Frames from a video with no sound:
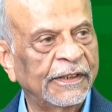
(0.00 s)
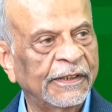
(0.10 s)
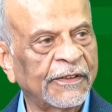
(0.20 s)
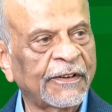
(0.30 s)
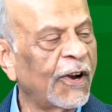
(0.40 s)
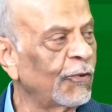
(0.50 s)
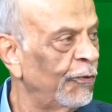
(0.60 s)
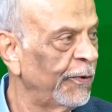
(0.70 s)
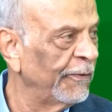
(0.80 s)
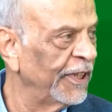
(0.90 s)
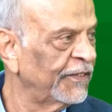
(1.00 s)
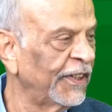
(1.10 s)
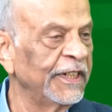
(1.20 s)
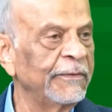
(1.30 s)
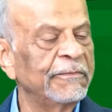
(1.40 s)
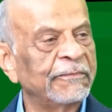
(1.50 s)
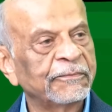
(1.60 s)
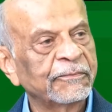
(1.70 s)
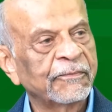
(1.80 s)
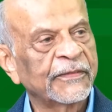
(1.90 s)
The Kaku family, Salim
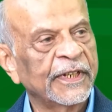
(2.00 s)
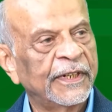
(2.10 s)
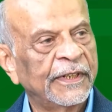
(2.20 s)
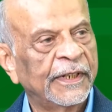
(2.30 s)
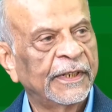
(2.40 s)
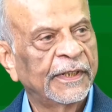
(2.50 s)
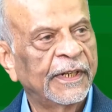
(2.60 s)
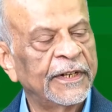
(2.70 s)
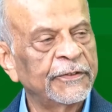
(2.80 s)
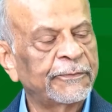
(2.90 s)
and his